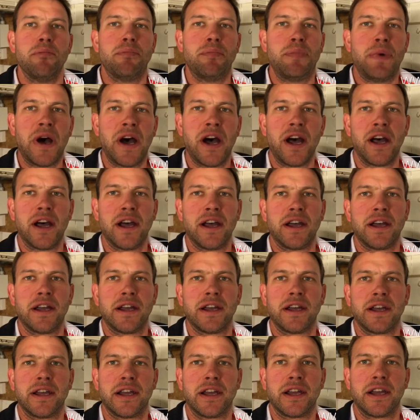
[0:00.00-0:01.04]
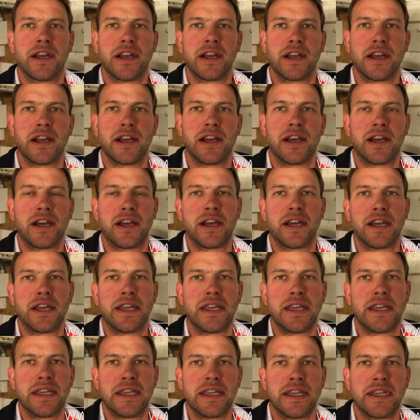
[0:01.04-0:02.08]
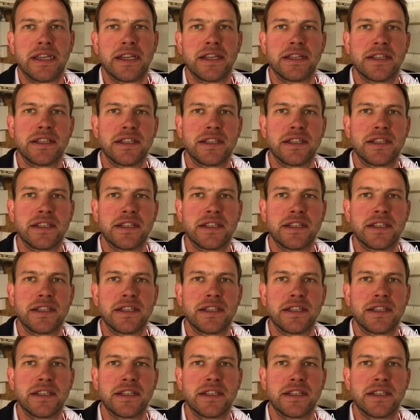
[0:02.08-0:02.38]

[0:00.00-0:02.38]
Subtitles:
But I